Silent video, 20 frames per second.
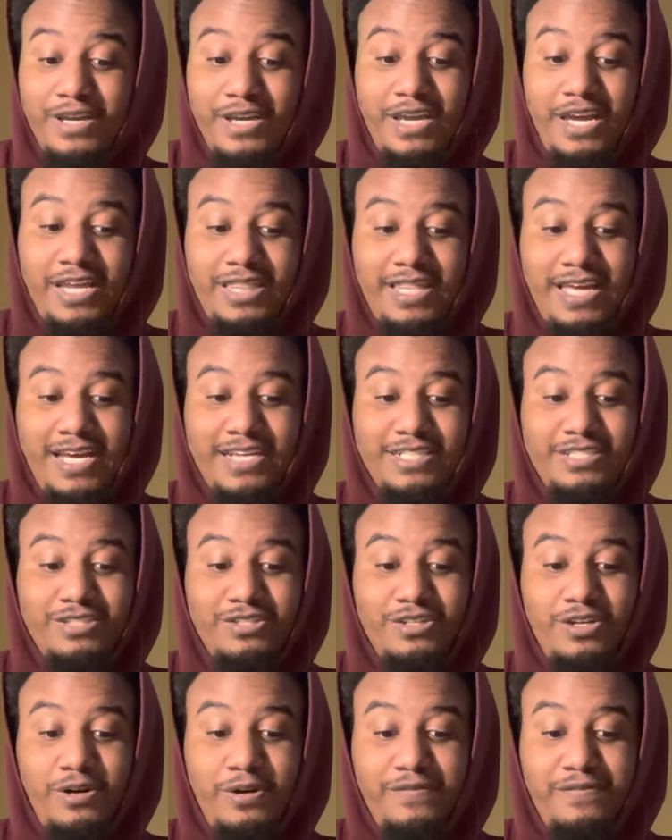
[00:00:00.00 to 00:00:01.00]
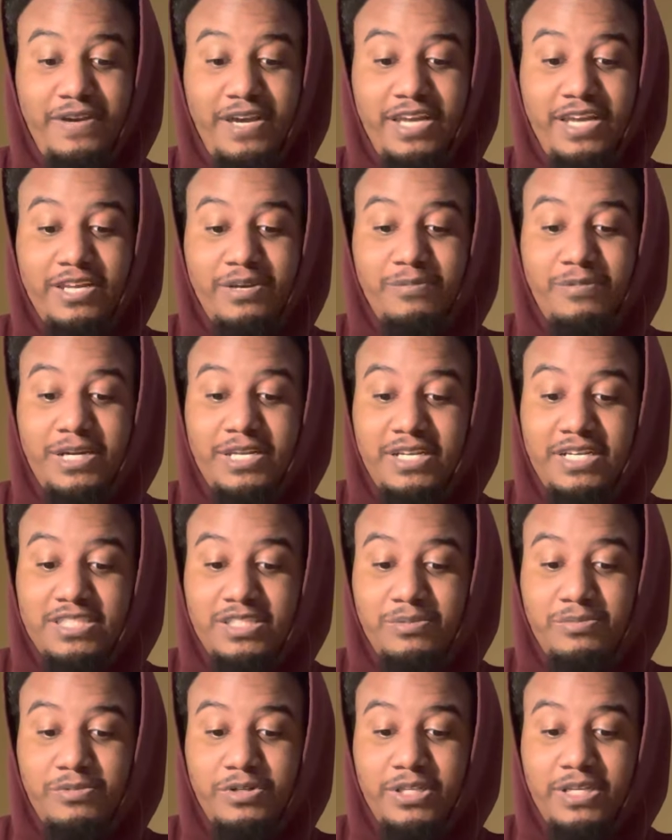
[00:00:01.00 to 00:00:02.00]
And that, you know, if anyone
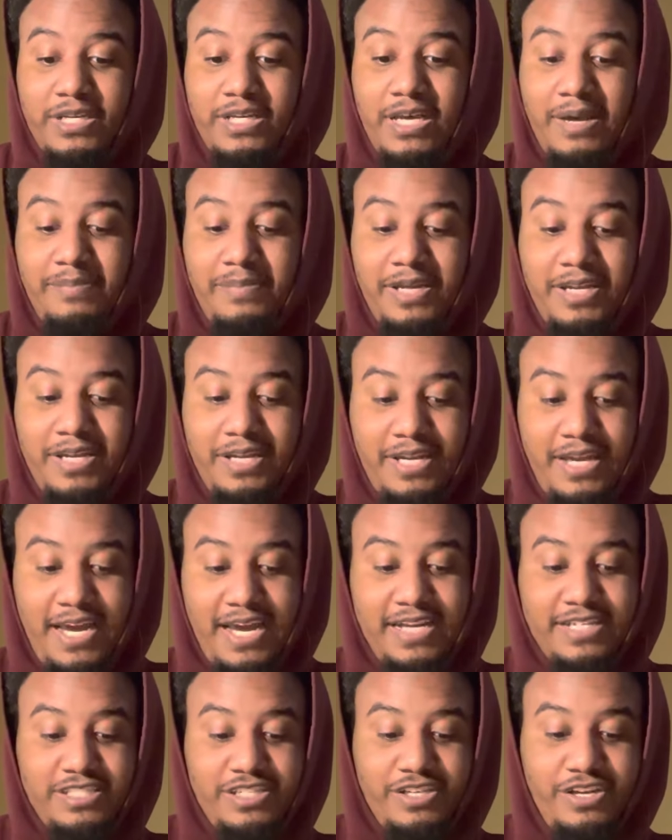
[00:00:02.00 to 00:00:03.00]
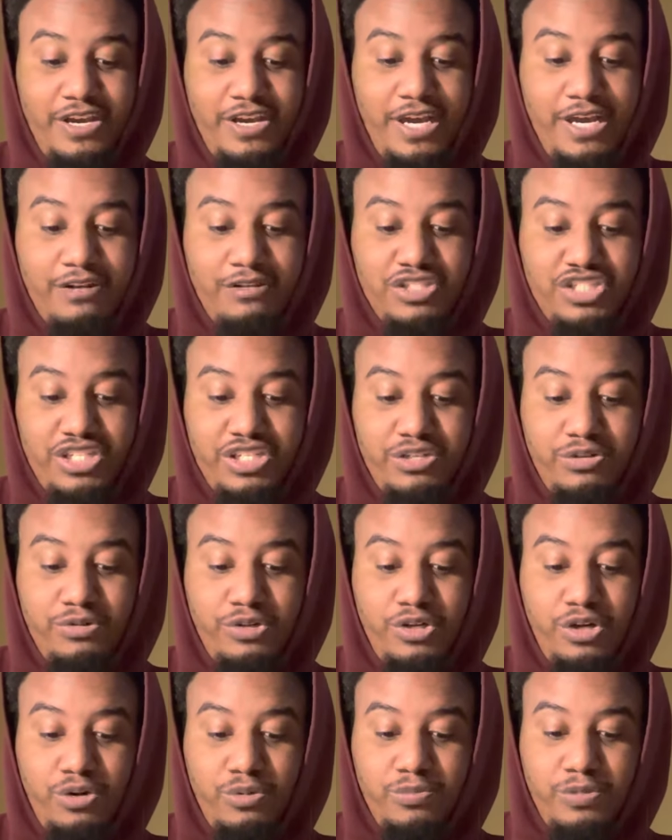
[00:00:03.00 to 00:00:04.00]
doesn't really come in and add to your energy, you
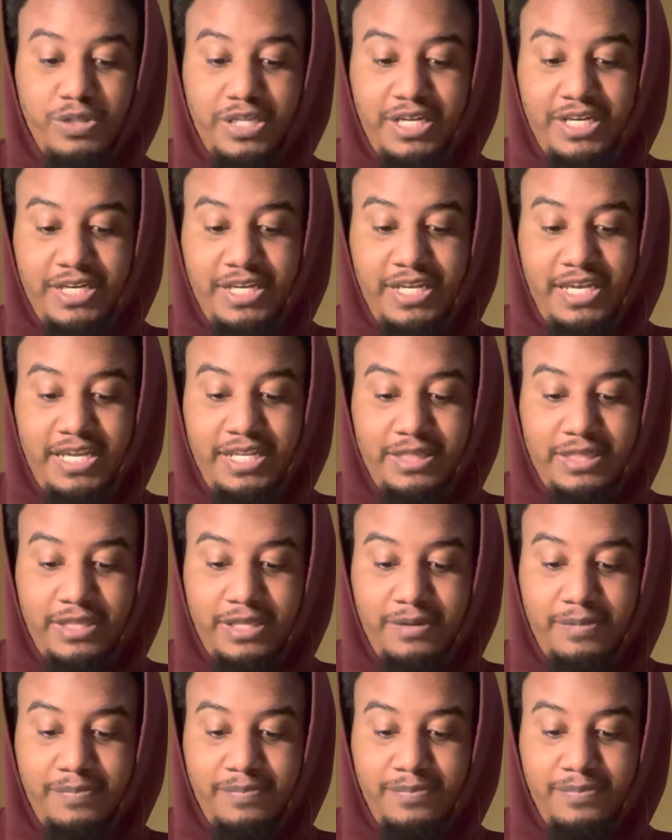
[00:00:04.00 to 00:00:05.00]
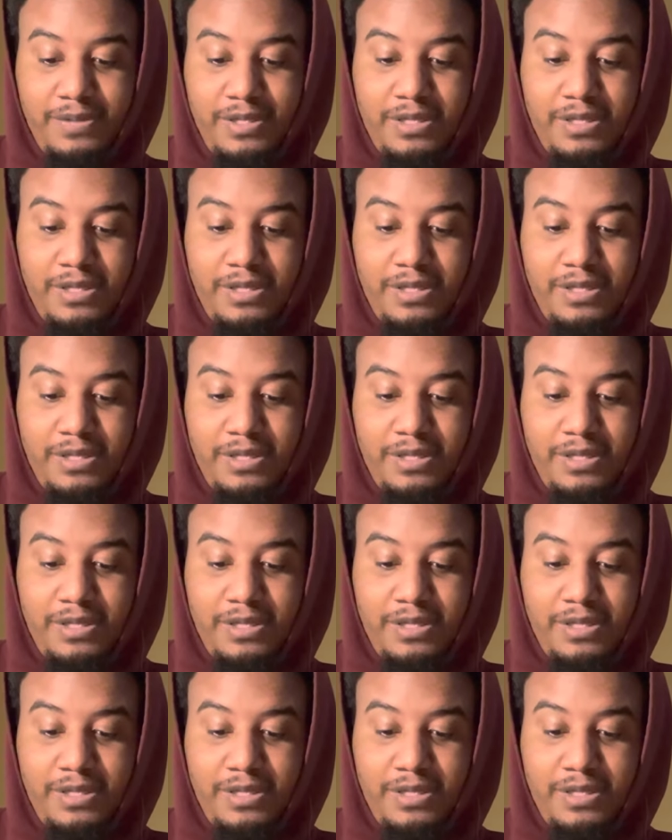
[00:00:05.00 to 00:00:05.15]
don't really need them.